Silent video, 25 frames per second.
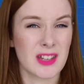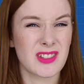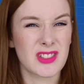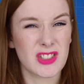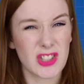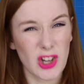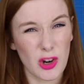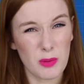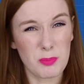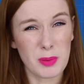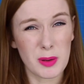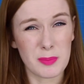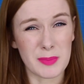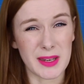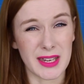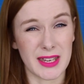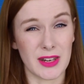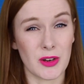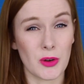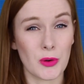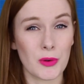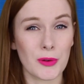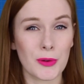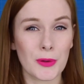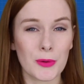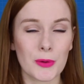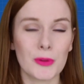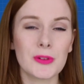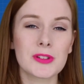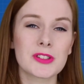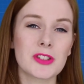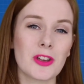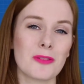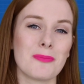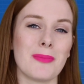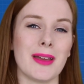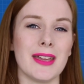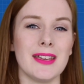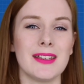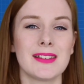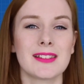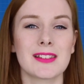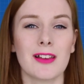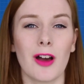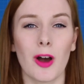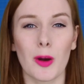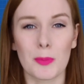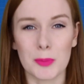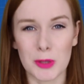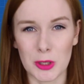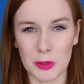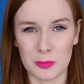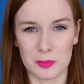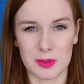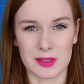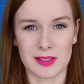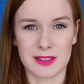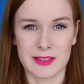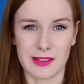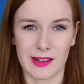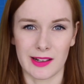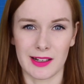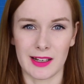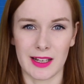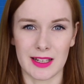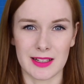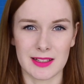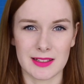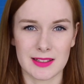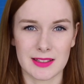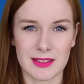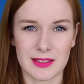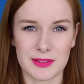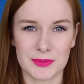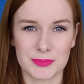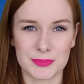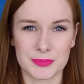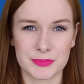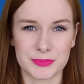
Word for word: Dopamine also makes our pupils dilate